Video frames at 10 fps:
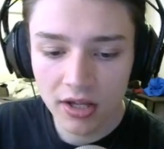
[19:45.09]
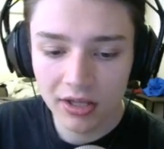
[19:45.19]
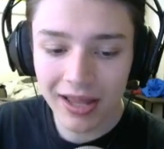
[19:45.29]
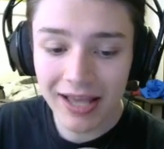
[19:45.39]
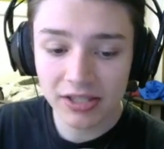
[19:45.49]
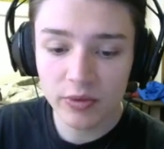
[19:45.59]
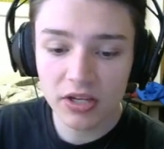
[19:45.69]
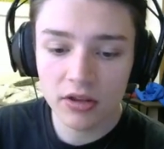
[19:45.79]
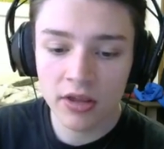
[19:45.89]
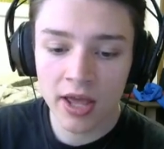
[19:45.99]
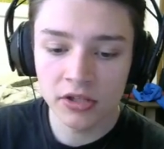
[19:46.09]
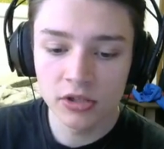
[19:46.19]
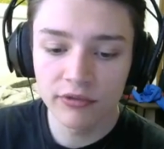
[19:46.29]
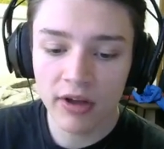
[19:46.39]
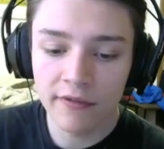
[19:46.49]
Last week, they had
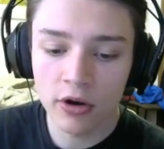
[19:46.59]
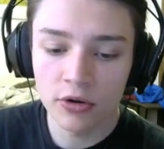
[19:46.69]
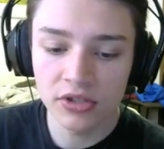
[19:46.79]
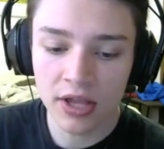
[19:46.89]
2 5-0s,